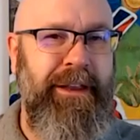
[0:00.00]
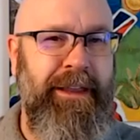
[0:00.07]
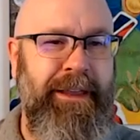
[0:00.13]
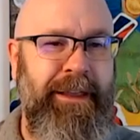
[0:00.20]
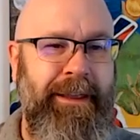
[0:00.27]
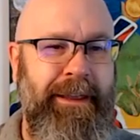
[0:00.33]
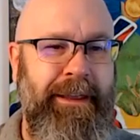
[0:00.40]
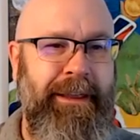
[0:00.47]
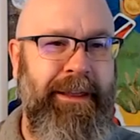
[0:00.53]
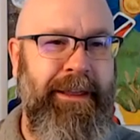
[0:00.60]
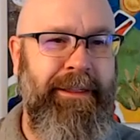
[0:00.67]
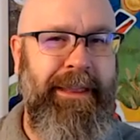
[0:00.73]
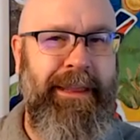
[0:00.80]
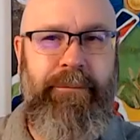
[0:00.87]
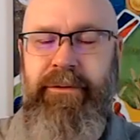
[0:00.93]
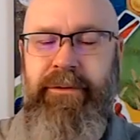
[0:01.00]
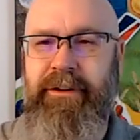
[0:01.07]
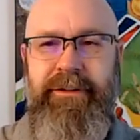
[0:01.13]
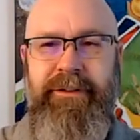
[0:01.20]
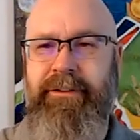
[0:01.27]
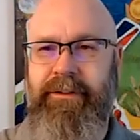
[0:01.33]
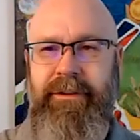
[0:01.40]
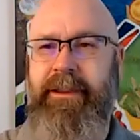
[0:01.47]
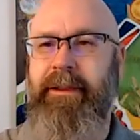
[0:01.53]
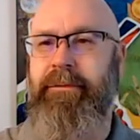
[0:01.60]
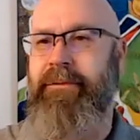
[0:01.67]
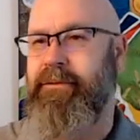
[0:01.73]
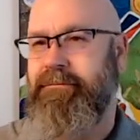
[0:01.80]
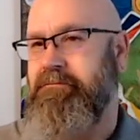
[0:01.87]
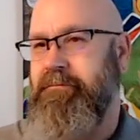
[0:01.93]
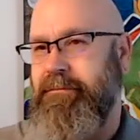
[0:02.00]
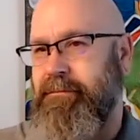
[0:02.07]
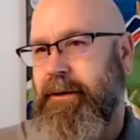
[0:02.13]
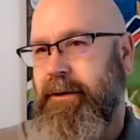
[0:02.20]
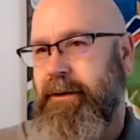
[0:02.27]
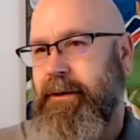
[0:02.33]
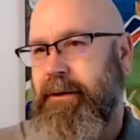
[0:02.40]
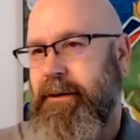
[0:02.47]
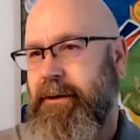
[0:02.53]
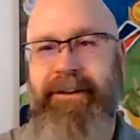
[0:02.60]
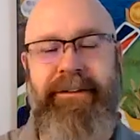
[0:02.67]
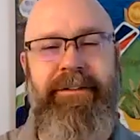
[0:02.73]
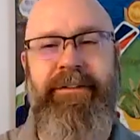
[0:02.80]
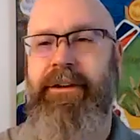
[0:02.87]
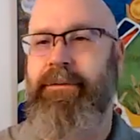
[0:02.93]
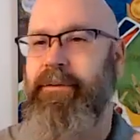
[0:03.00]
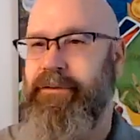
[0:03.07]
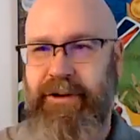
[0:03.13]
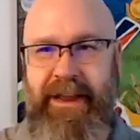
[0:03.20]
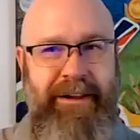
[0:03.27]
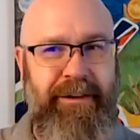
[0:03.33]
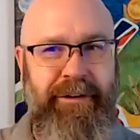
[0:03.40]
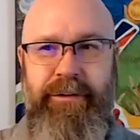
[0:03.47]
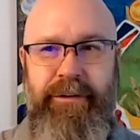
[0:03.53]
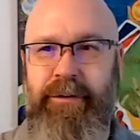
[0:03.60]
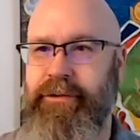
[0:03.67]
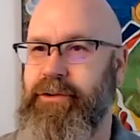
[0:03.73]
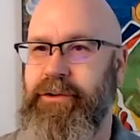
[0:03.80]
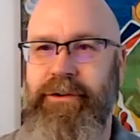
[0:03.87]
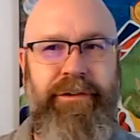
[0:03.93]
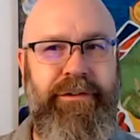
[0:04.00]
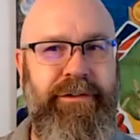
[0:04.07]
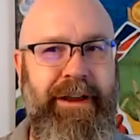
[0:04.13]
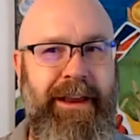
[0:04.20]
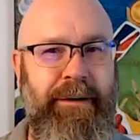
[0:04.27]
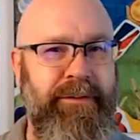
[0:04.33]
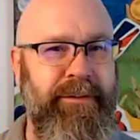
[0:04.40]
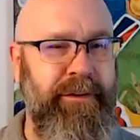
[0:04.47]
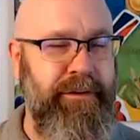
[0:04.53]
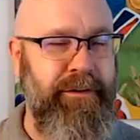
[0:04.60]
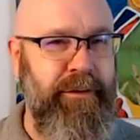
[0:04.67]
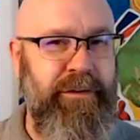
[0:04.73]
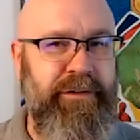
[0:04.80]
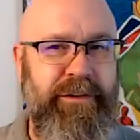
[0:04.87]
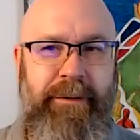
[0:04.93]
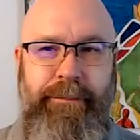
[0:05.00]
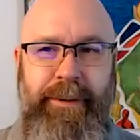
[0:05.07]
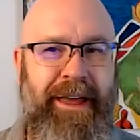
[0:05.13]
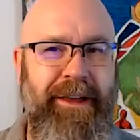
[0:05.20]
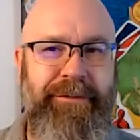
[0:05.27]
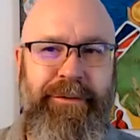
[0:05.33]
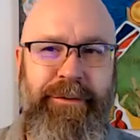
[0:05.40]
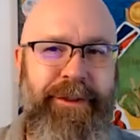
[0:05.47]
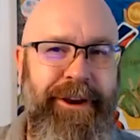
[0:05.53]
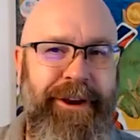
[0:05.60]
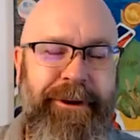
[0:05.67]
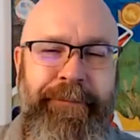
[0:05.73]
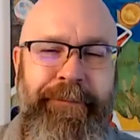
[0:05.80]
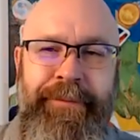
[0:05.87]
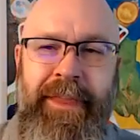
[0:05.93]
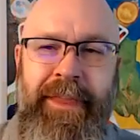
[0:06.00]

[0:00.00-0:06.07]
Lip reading: They were friends. They were attracted to the church. I was an associate pastor there.